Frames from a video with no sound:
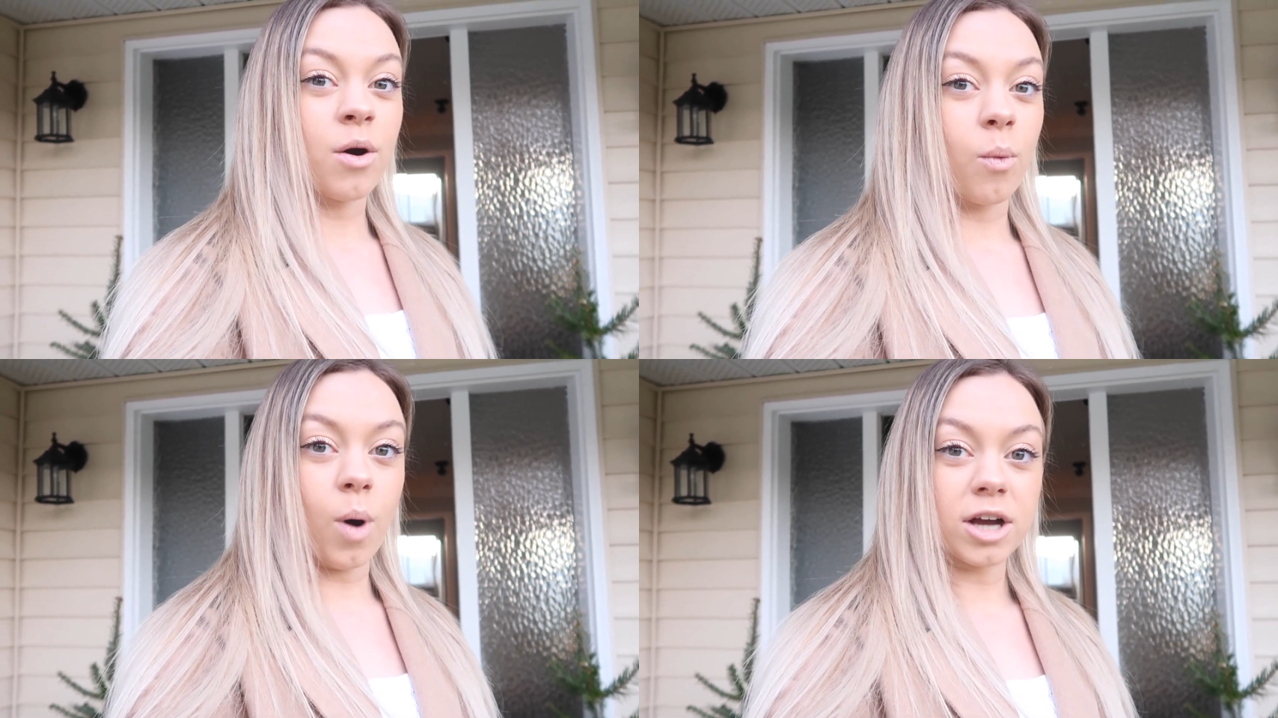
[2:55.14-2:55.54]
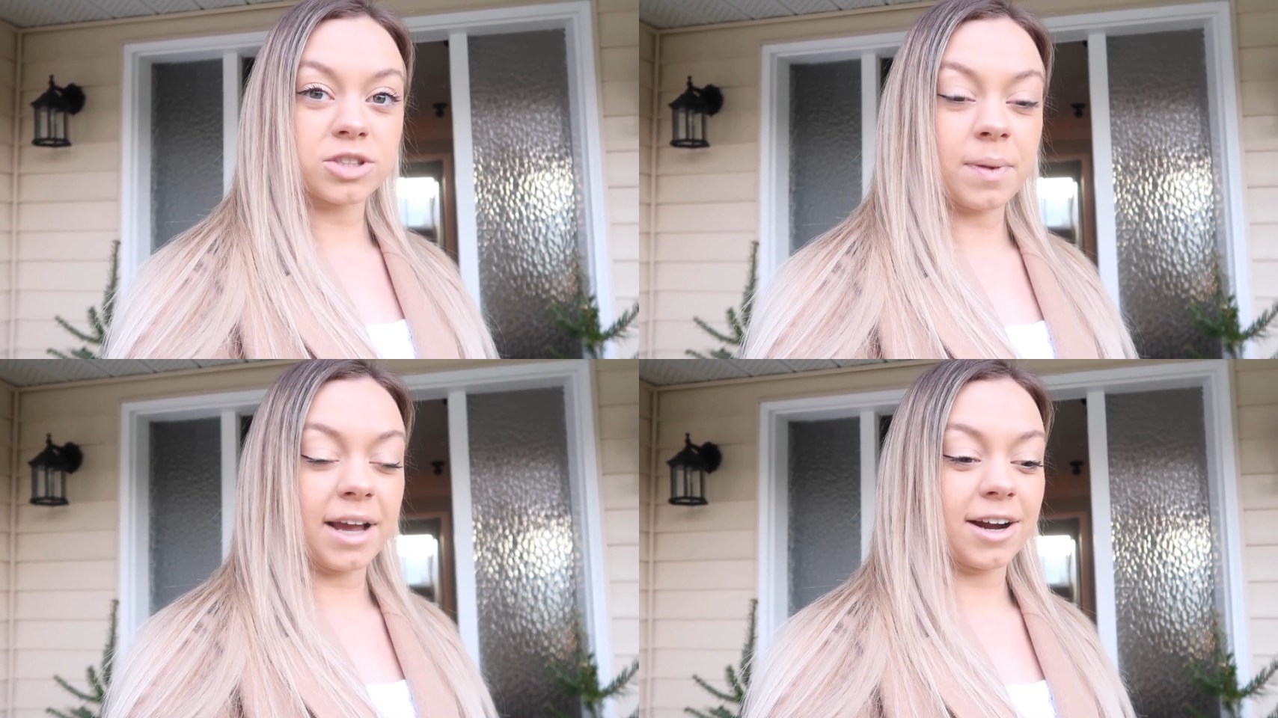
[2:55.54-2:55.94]

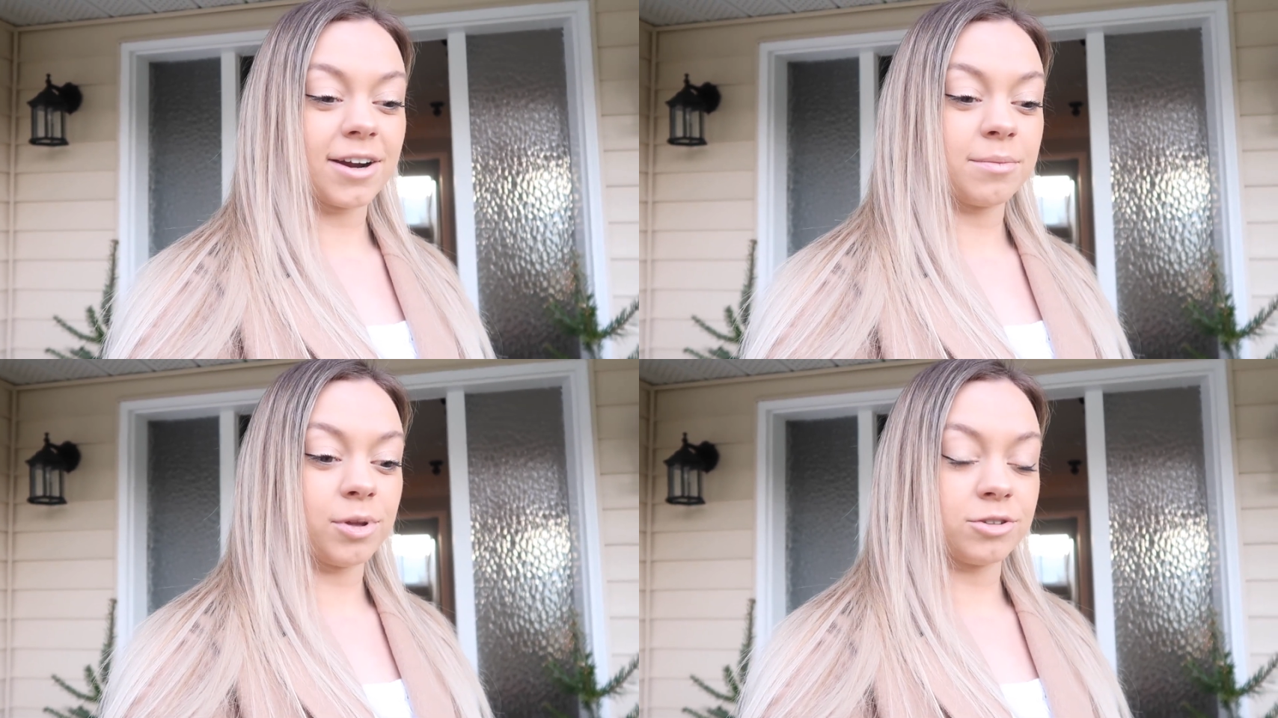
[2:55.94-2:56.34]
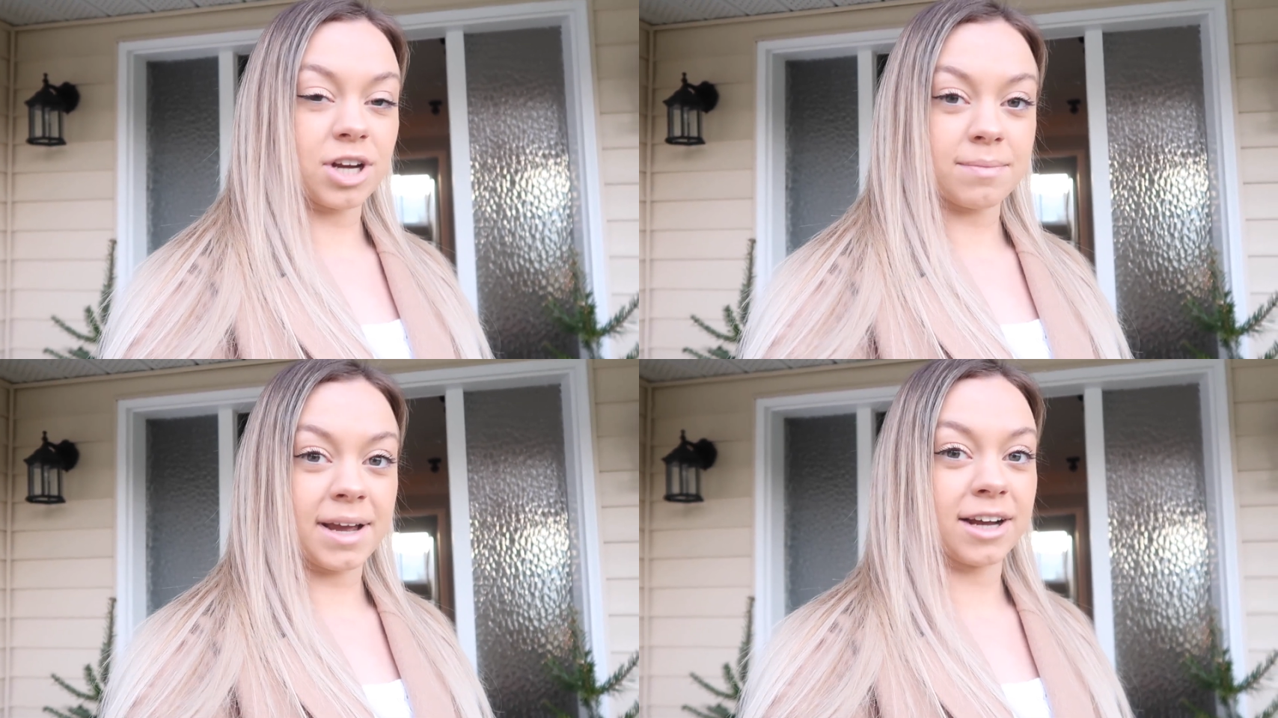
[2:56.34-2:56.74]
washed my hair, blow
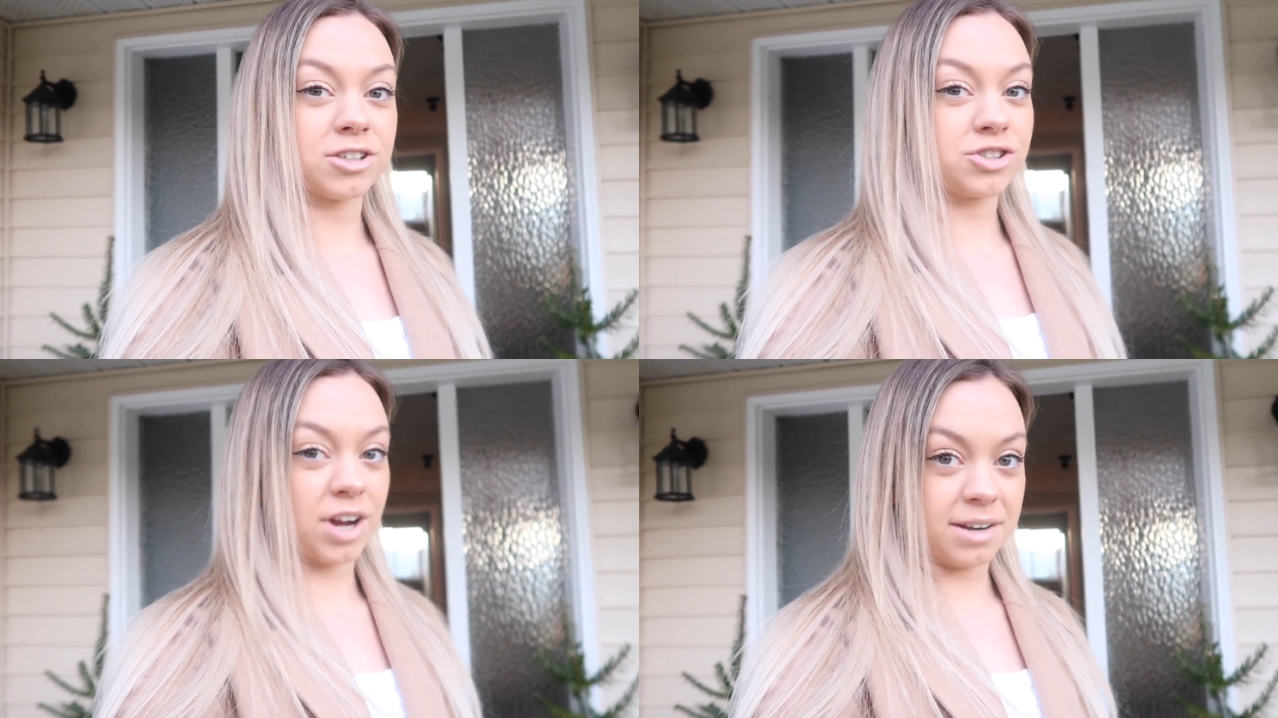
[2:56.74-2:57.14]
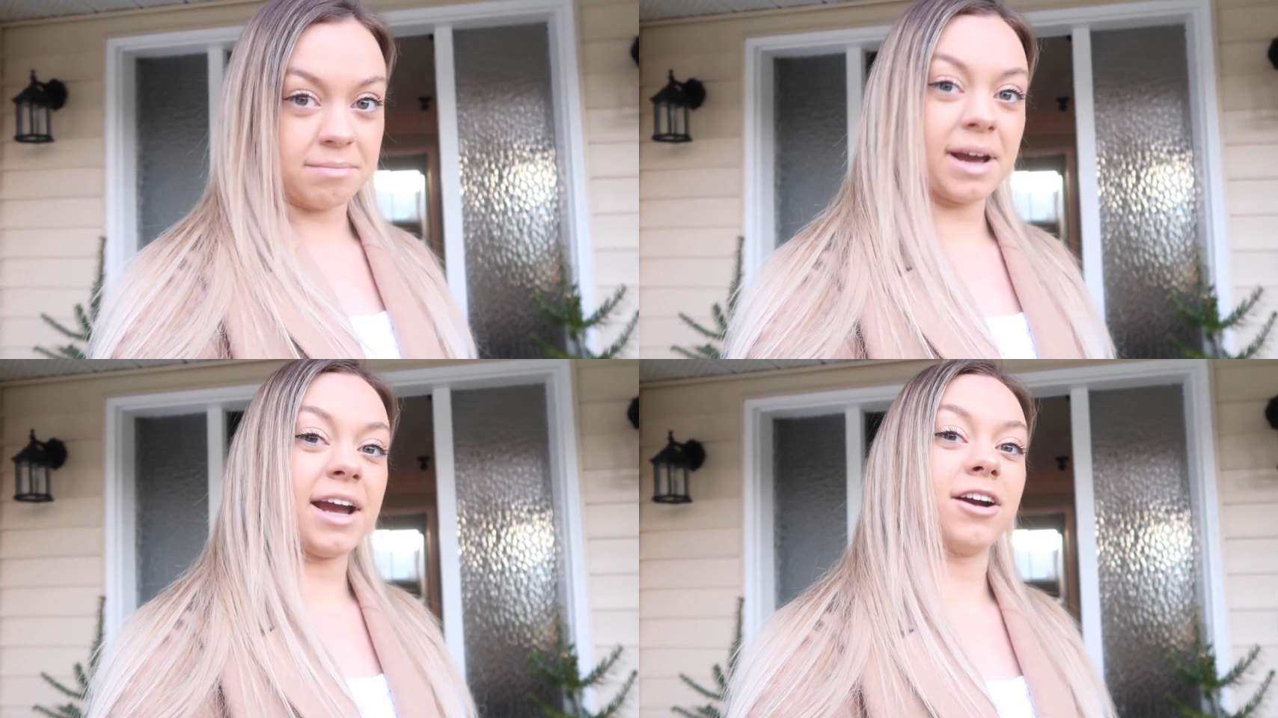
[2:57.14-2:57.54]
dried my hair,
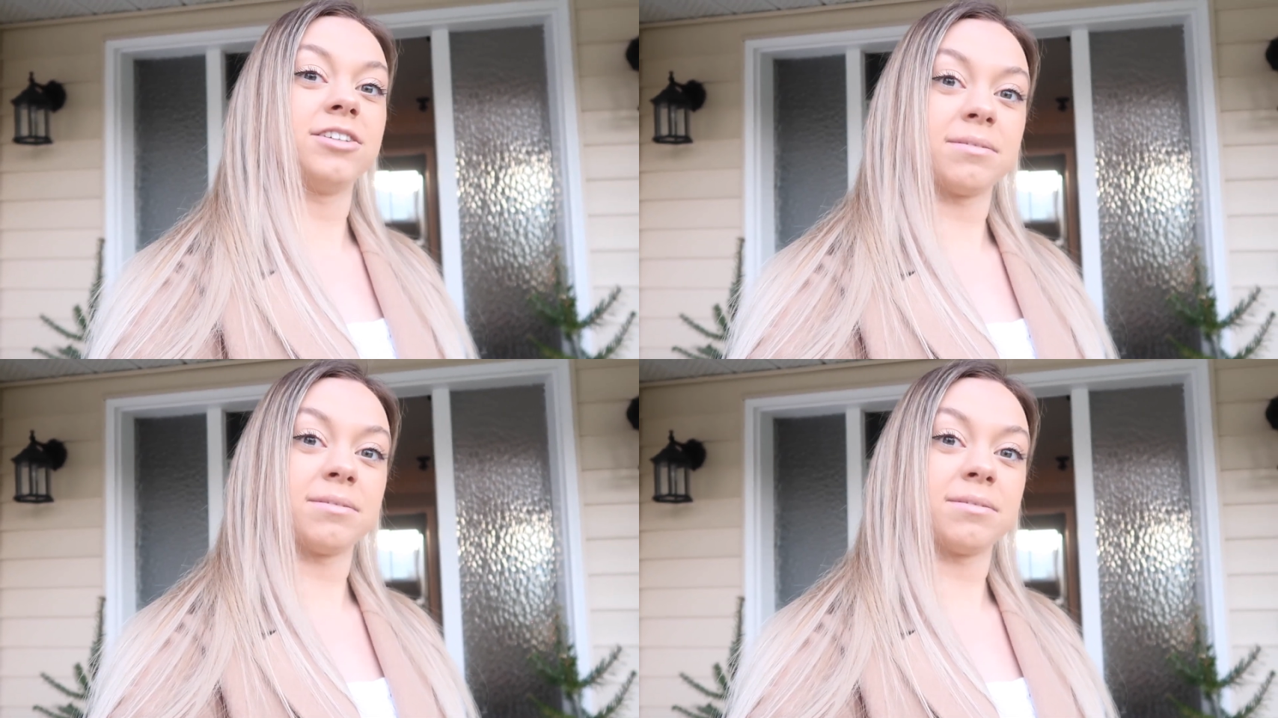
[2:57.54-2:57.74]
straightened my hair,